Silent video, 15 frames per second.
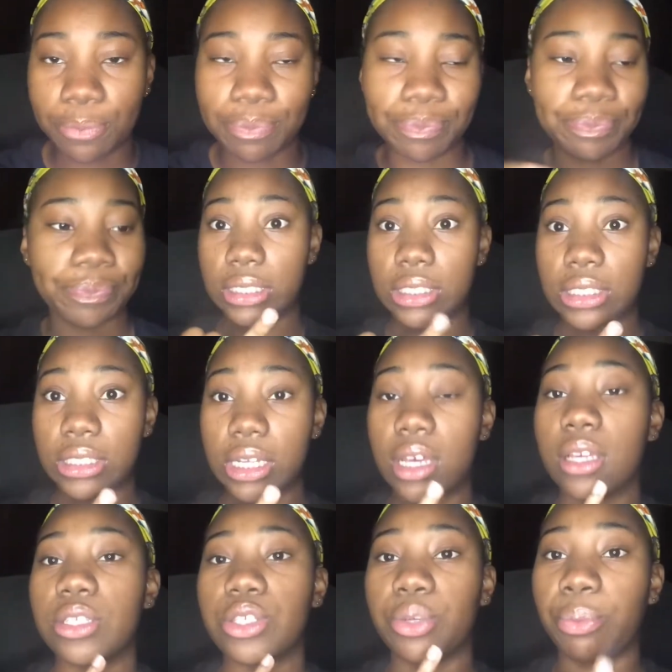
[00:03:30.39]
Is
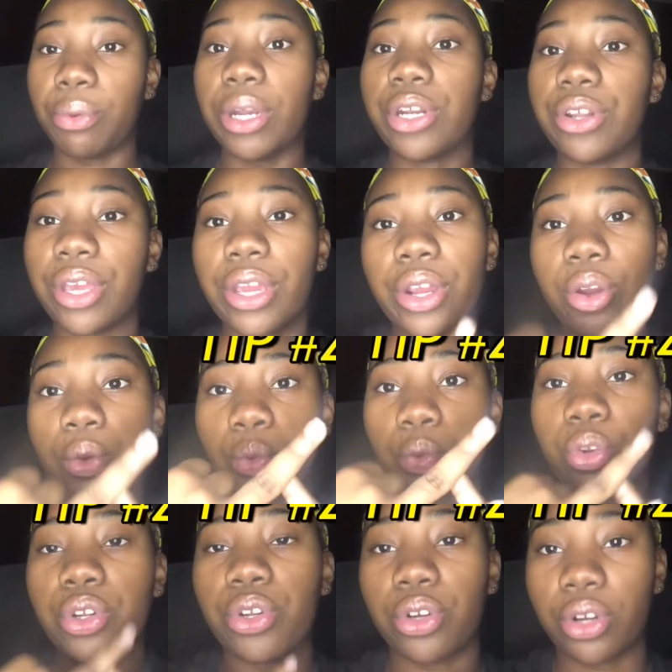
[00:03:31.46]
to braid your hair when
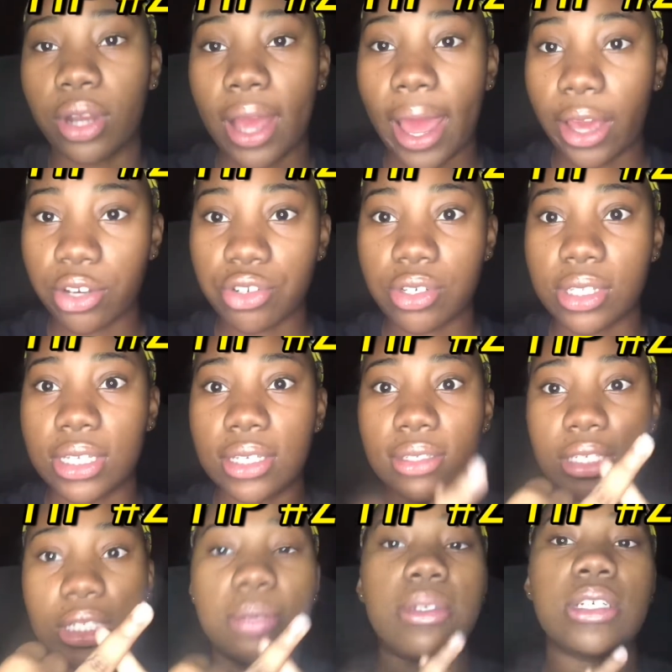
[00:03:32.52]
you're actually deep
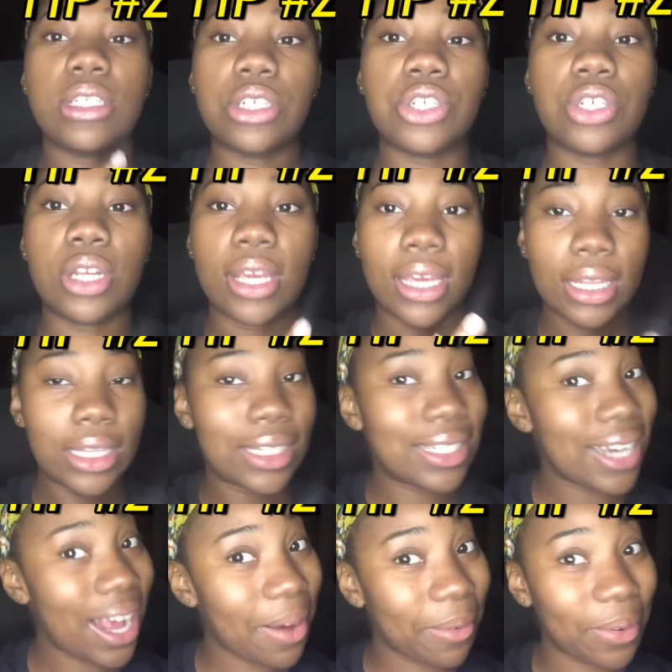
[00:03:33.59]
conditioning in the
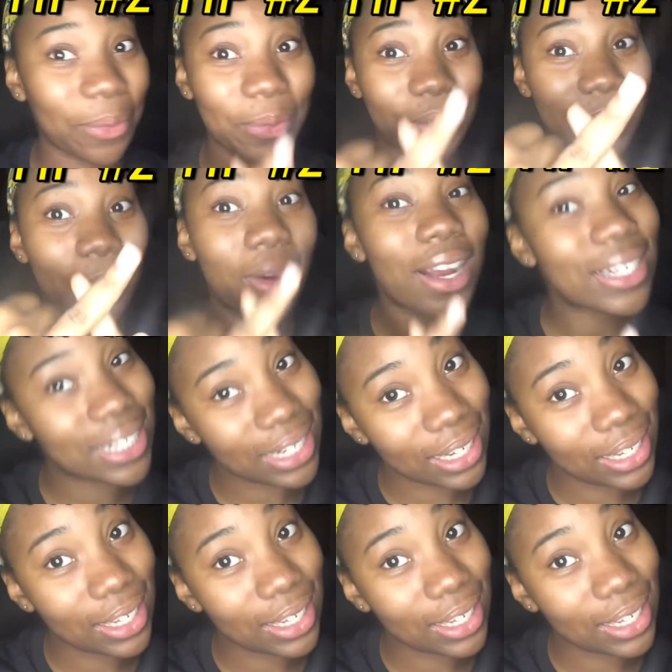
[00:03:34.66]
shower, when you're washing it.